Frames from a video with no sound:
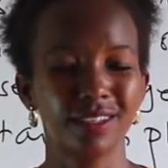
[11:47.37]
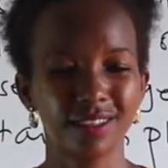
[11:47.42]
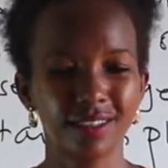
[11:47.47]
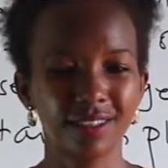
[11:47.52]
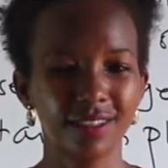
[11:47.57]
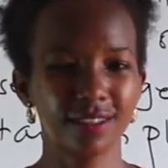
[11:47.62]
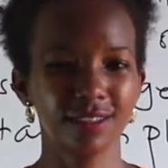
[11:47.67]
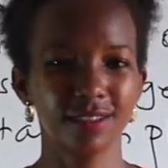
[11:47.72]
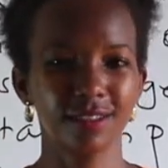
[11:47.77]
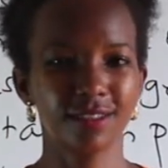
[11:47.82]

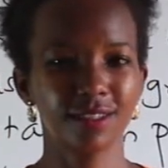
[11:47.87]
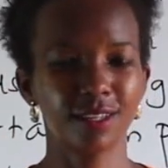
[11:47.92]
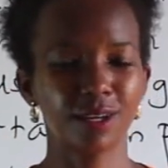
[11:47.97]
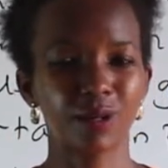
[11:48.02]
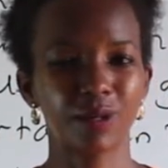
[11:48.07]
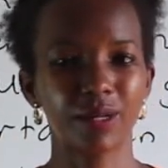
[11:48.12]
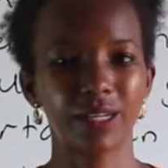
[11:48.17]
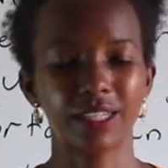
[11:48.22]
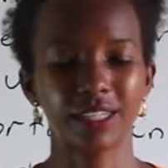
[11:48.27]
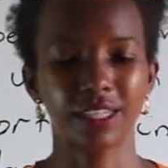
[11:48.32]
just
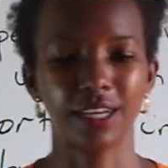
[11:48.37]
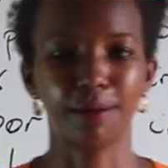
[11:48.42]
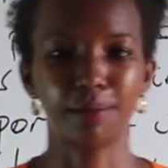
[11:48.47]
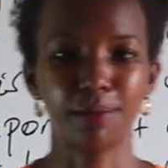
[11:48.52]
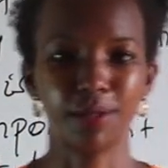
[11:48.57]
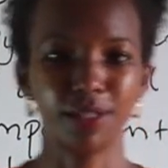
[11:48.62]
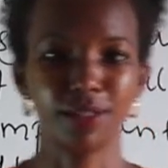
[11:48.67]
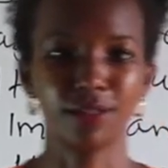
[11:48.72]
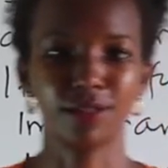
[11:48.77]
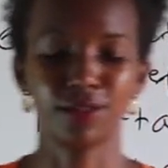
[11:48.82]
the way it
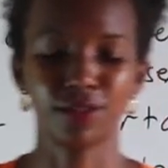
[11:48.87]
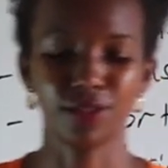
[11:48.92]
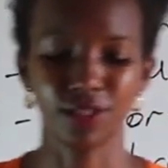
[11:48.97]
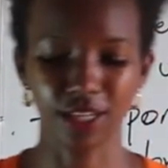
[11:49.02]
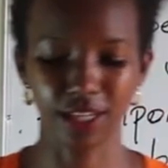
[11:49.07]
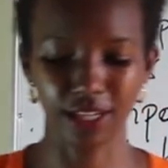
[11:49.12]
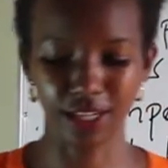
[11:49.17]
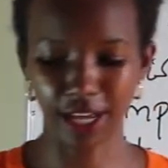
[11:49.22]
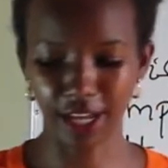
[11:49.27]
happens in